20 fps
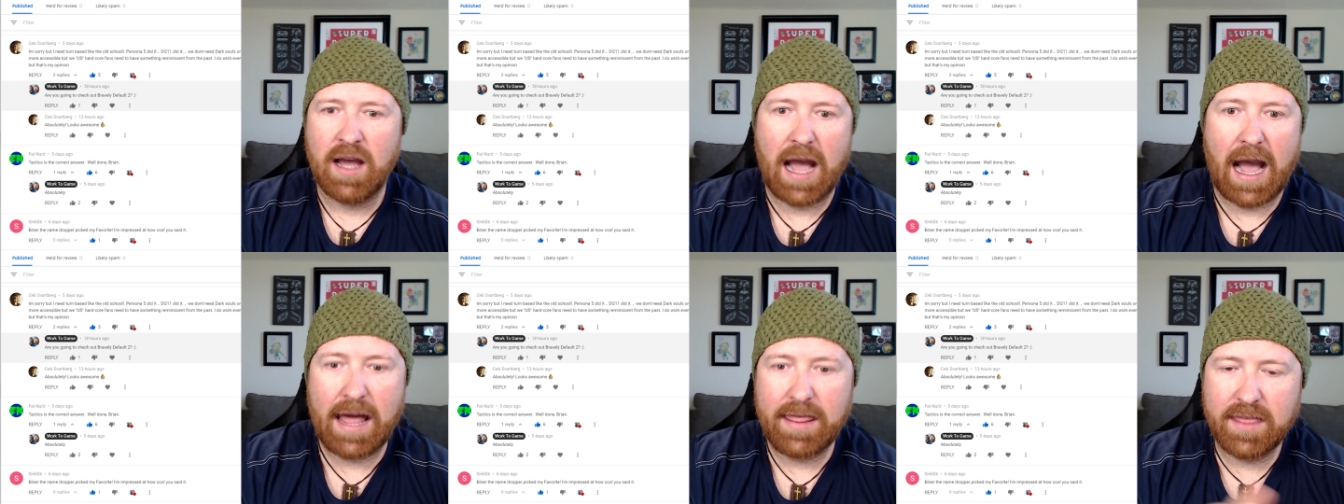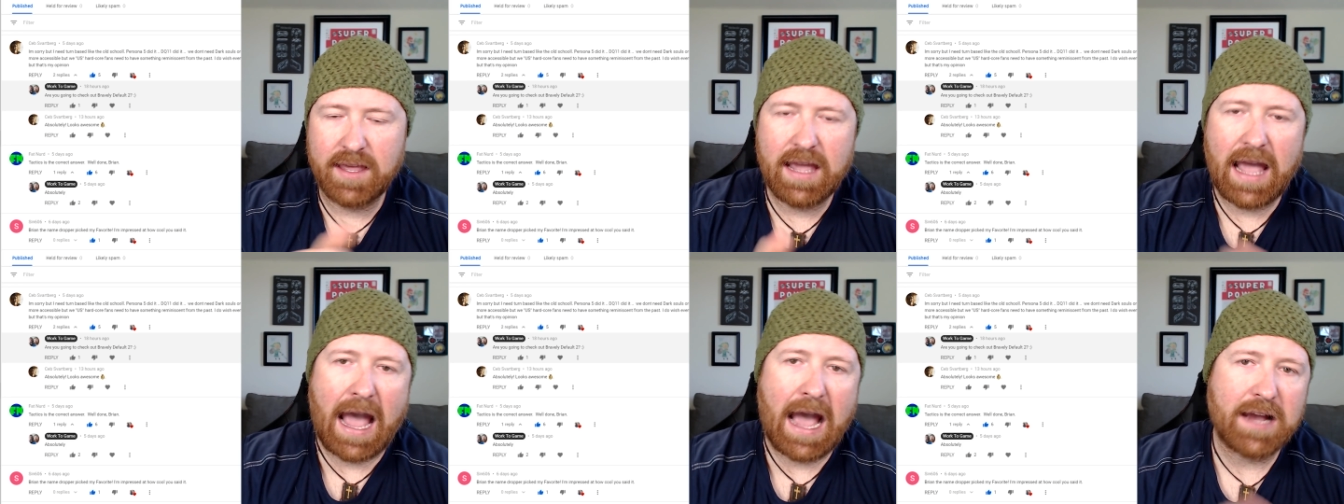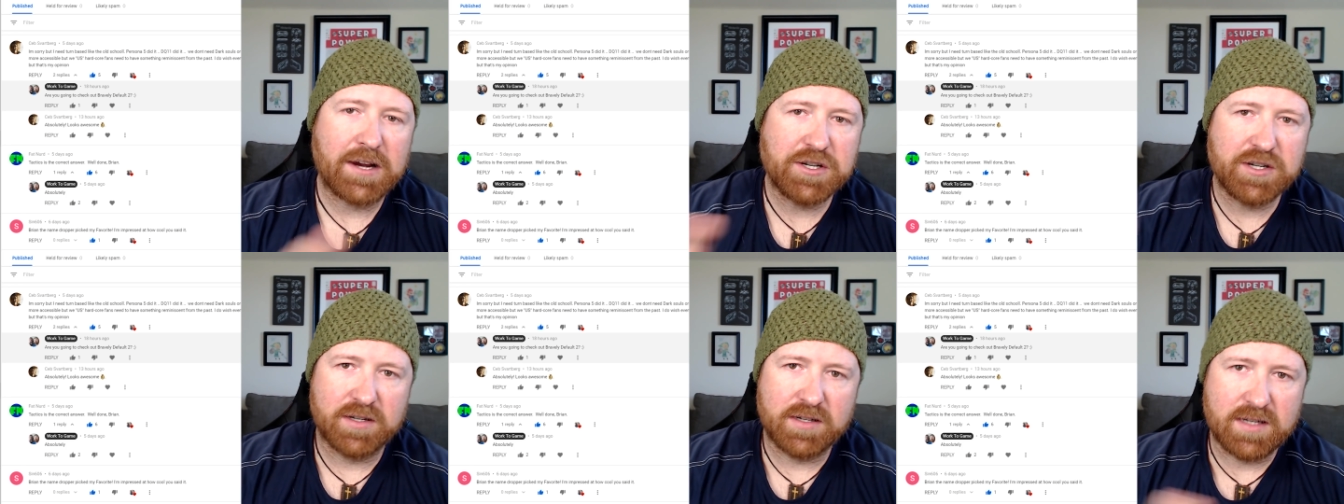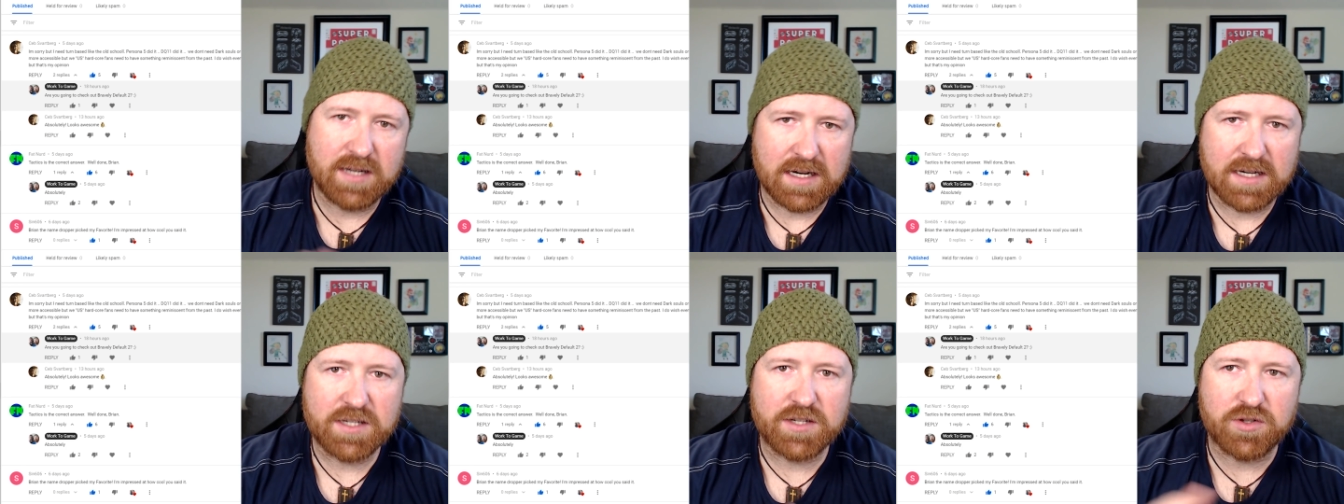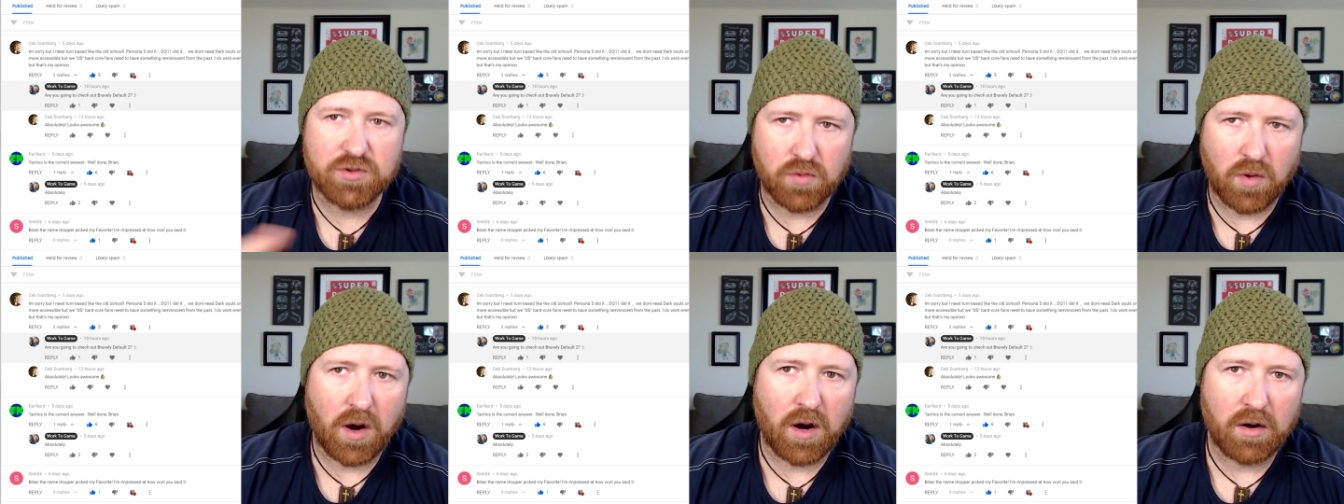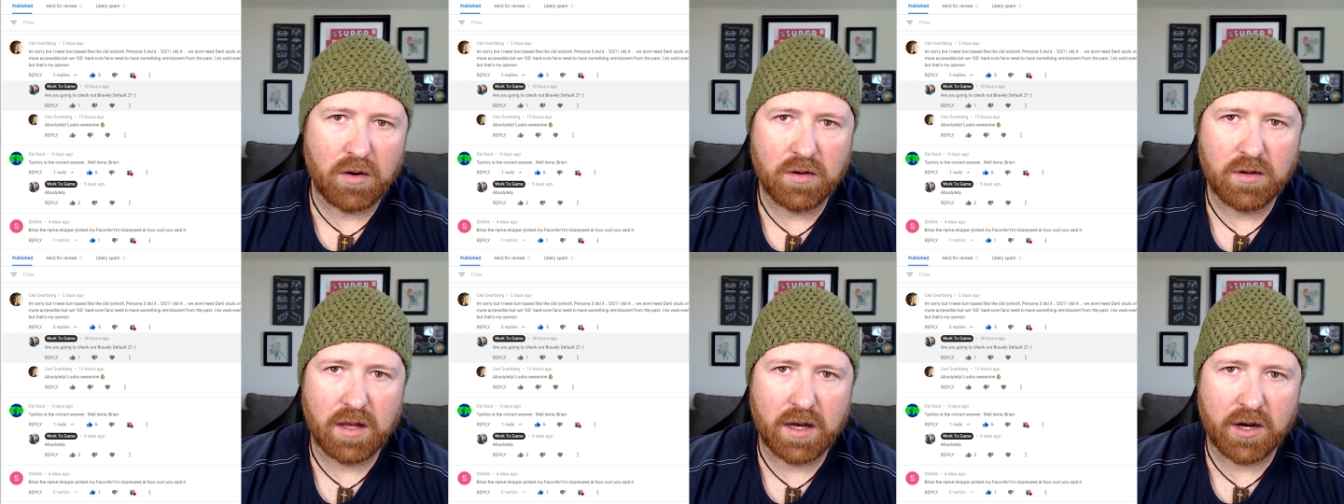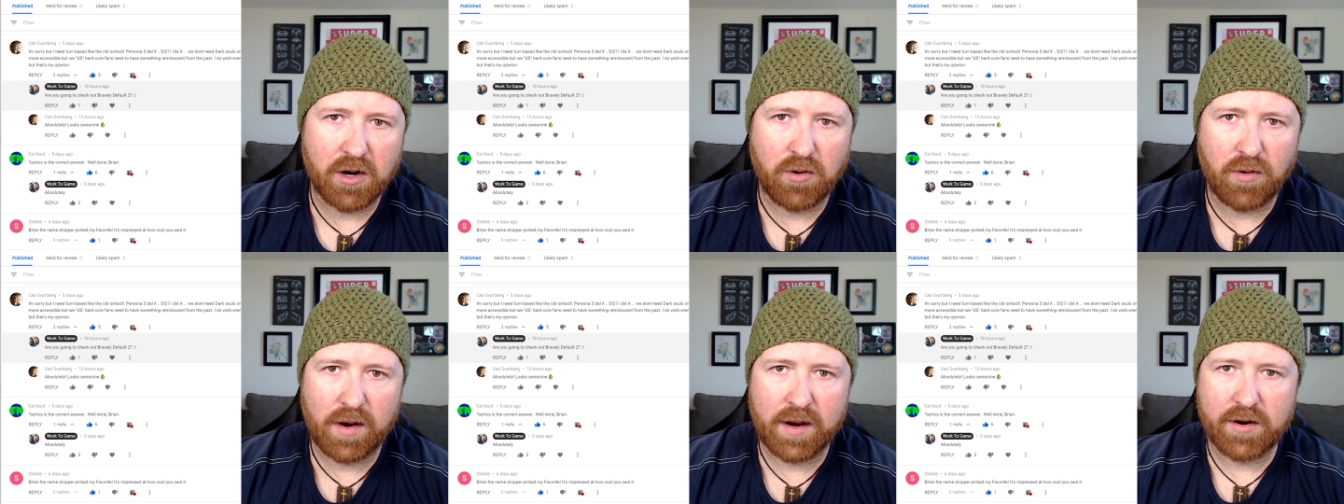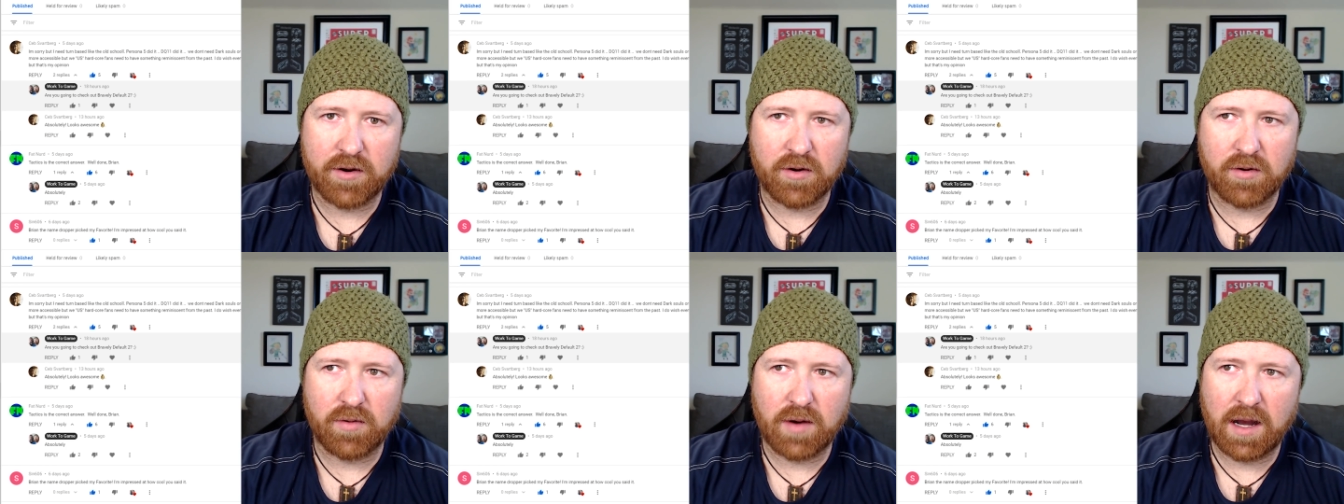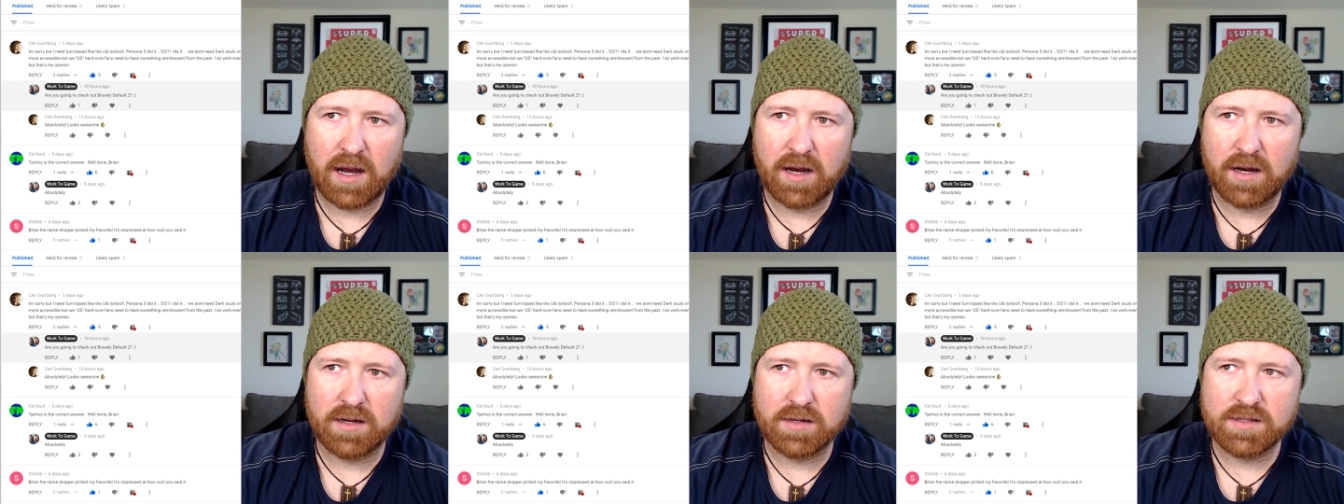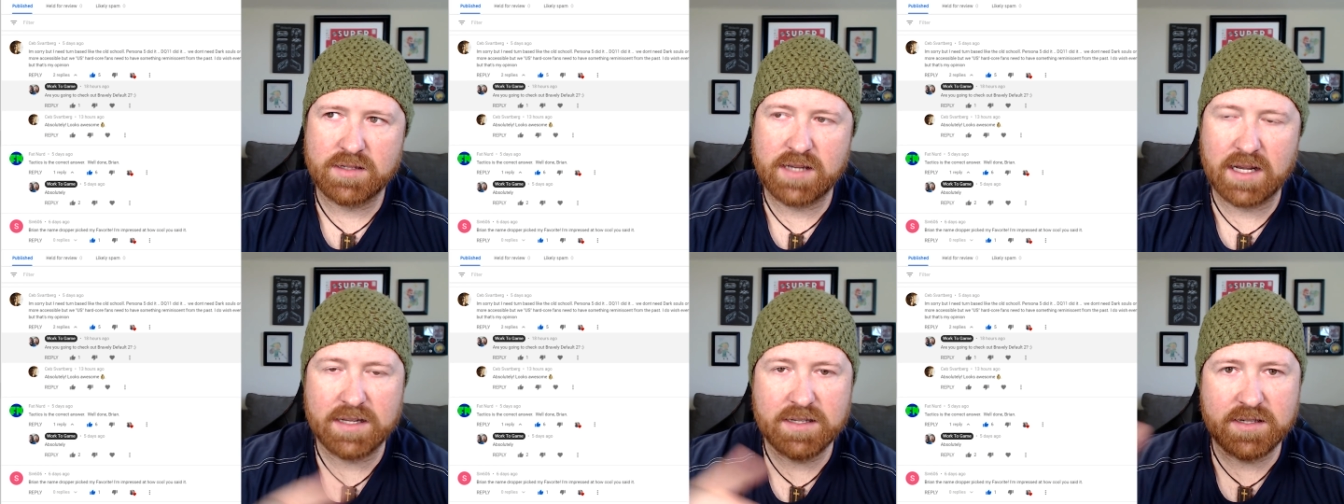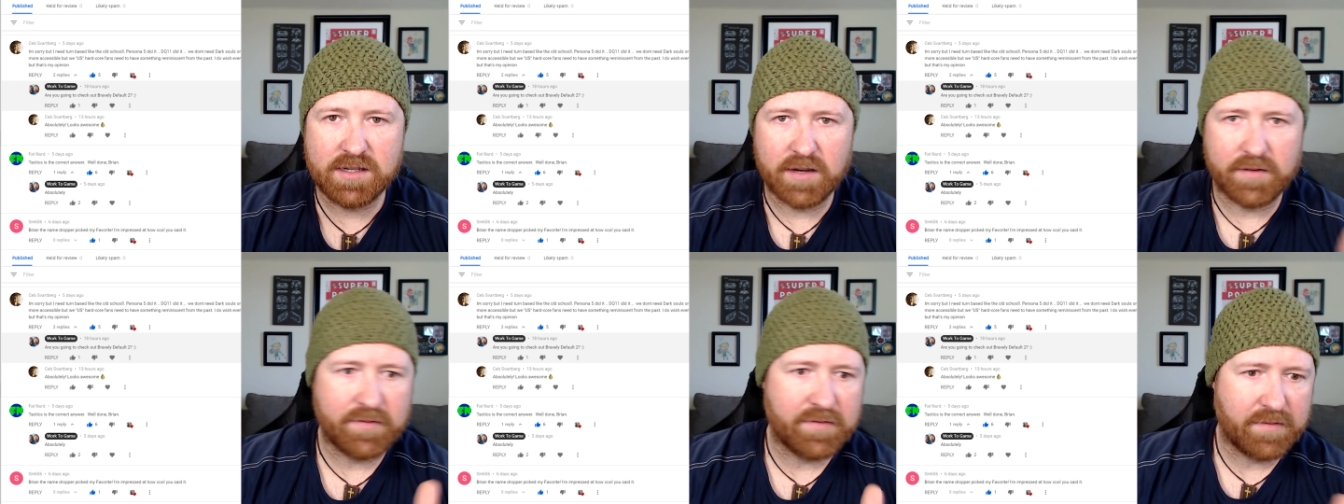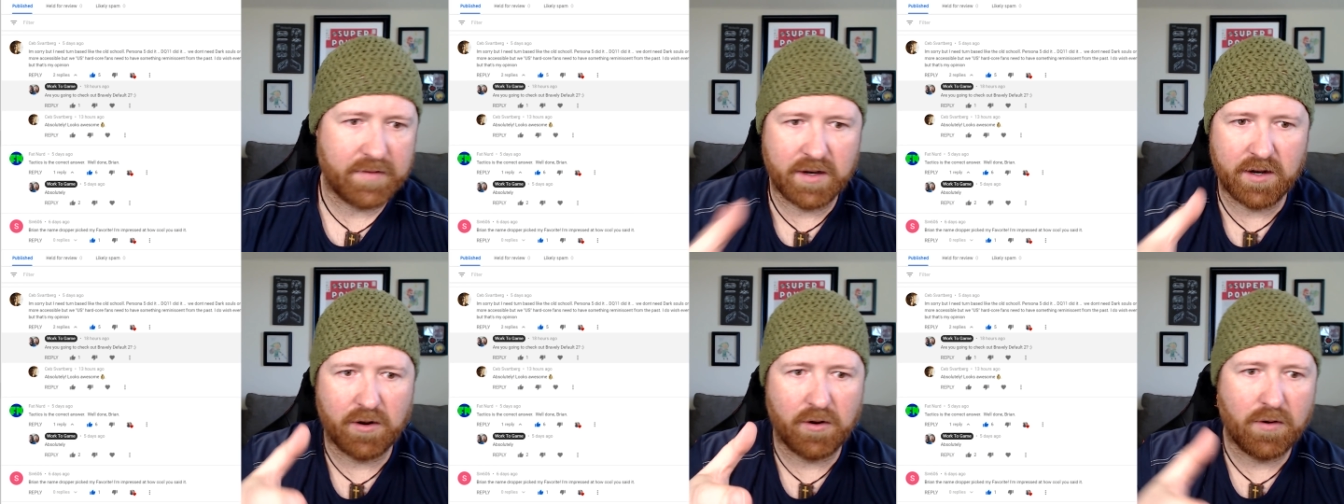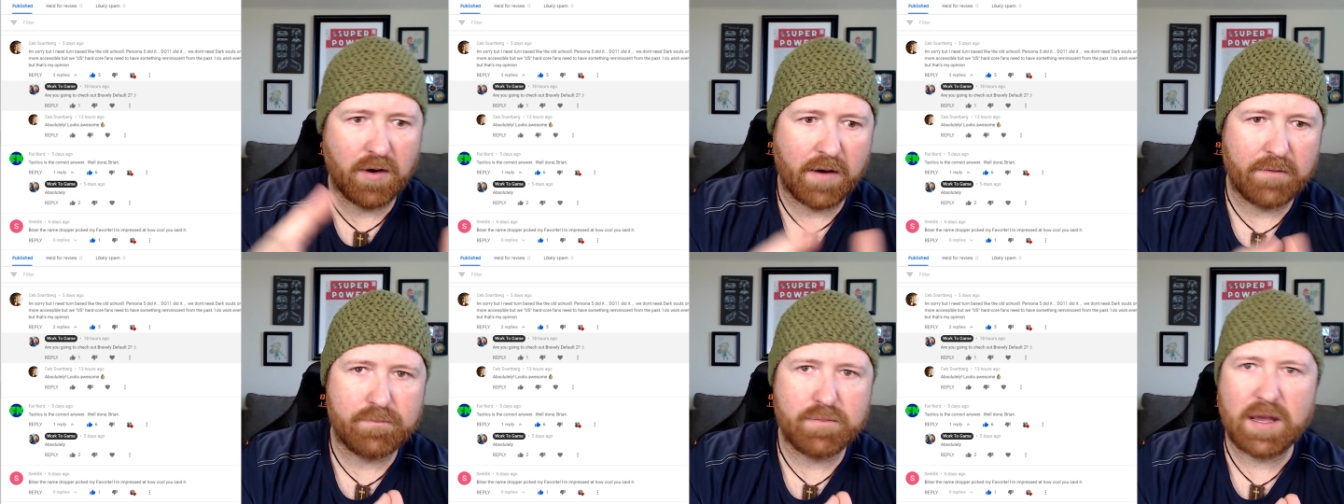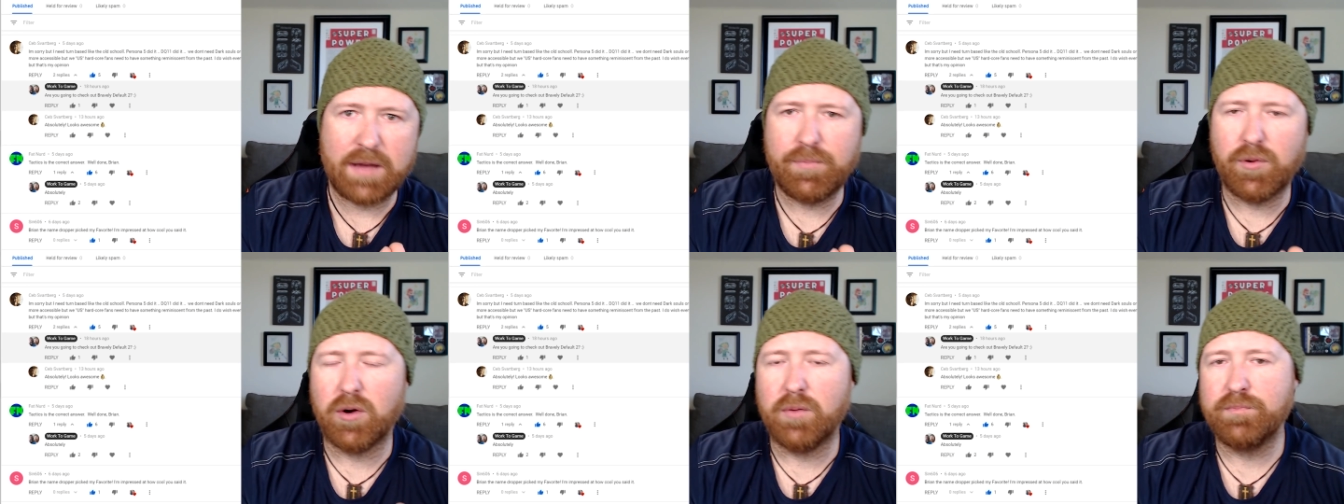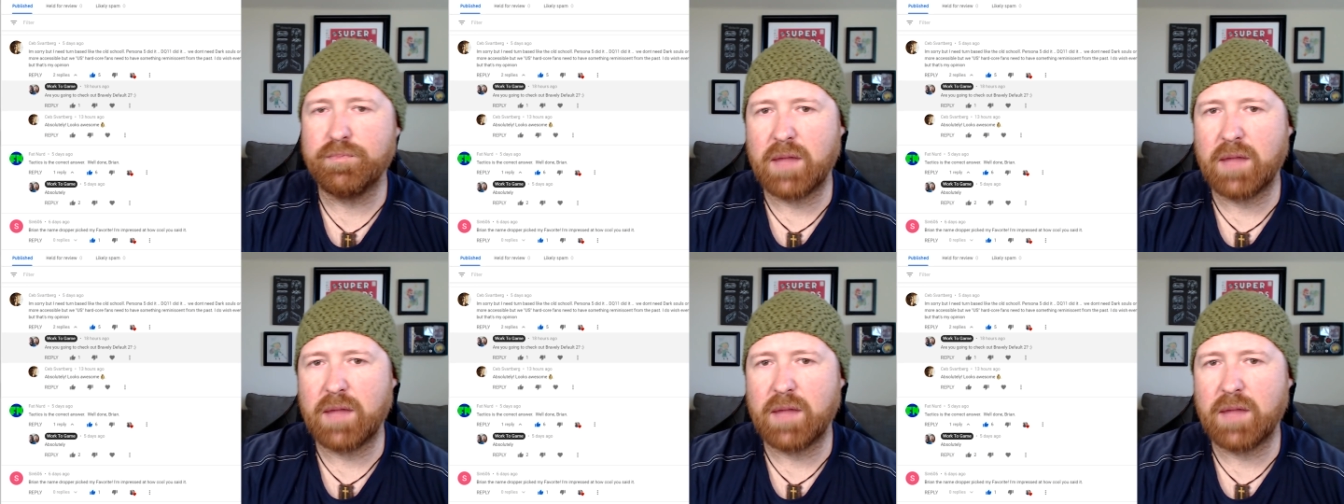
I think action does draw a greater uh, sense of you know of people.